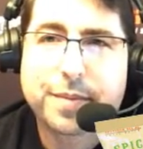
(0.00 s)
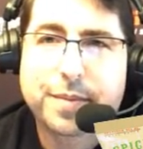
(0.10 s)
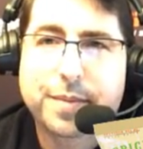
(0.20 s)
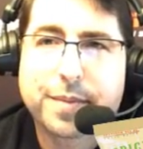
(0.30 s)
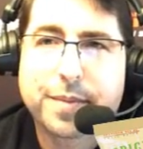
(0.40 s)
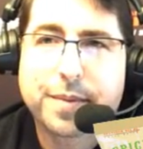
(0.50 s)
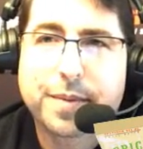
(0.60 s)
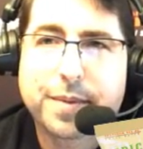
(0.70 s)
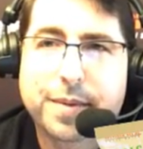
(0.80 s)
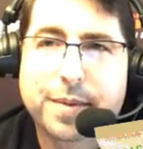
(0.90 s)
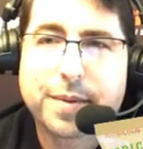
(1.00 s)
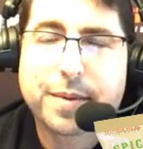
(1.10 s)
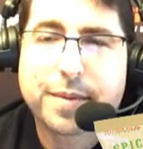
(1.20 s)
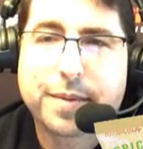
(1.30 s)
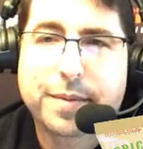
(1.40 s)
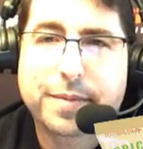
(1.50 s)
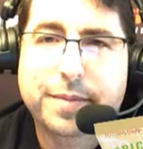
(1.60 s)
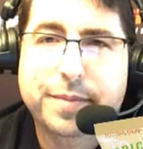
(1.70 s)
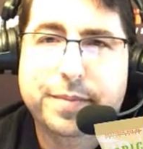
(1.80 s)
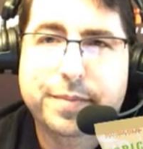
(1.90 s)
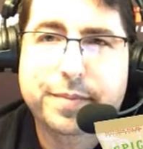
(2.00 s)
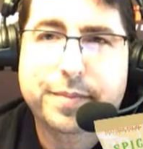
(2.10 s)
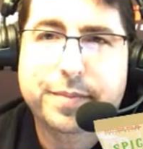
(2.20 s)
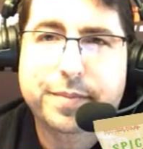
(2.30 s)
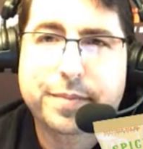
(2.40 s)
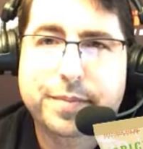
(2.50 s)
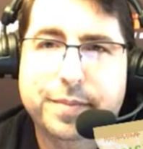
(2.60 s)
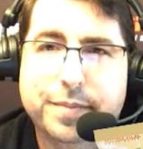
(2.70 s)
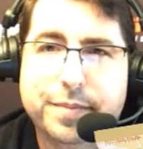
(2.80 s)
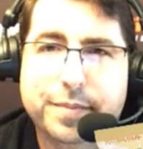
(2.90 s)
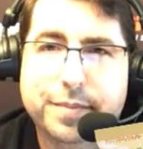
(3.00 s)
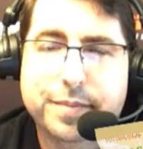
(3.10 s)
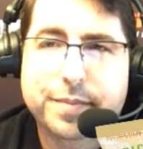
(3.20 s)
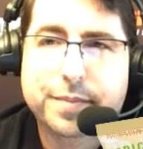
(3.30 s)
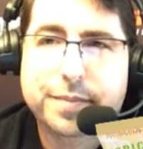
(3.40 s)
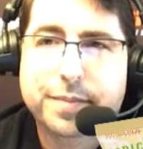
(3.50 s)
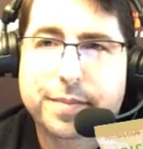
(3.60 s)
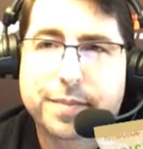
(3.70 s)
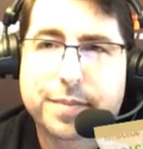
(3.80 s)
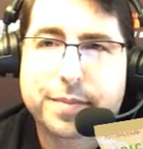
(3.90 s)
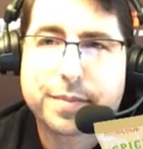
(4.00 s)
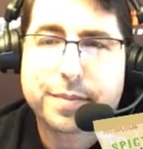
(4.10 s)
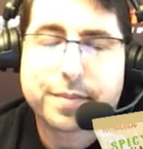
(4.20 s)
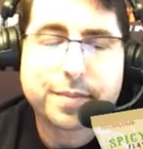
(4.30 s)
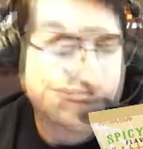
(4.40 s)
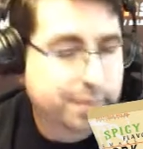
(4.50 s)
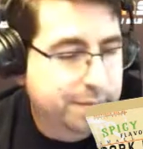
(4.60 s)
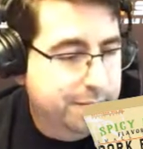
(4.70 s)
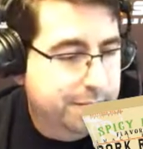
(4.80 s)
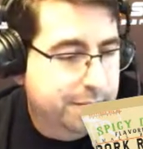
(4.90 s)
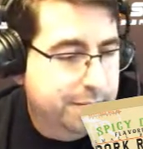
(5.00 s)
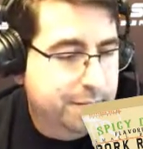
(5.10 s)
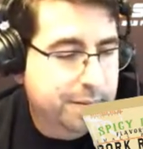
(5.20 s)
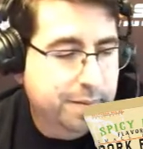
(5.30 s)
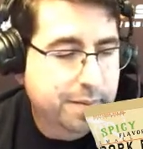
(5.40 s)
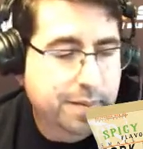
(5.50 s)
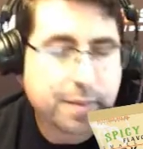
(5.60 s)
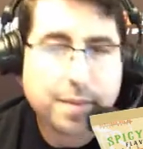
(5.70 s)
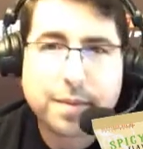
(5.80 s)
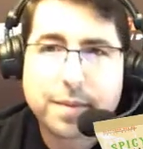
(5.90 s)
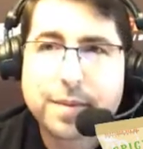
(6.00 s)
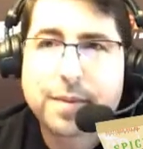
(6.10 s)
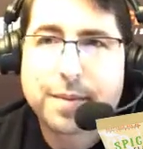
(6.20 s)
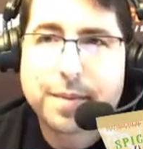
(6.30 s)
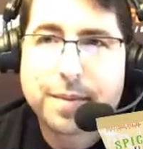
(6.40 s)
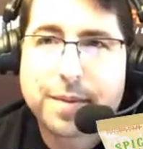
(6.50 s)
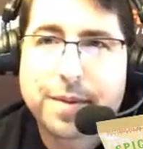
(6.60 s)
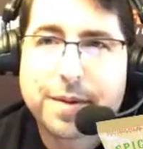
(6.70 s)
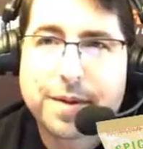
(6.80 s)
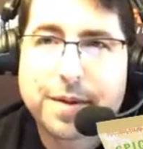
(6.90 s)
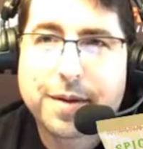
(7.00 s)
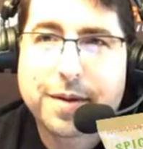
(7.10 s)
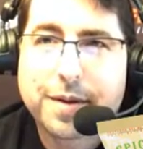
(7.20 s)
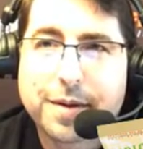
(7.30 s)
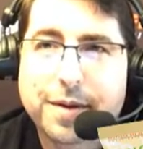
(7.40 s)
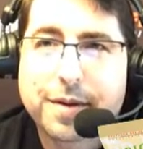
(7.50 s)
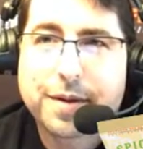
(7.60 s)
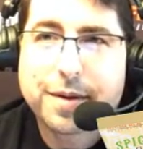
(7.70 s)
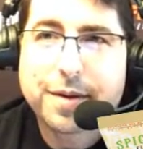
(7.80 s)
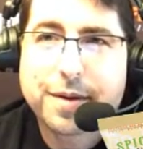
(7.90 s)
The person shown says nothing.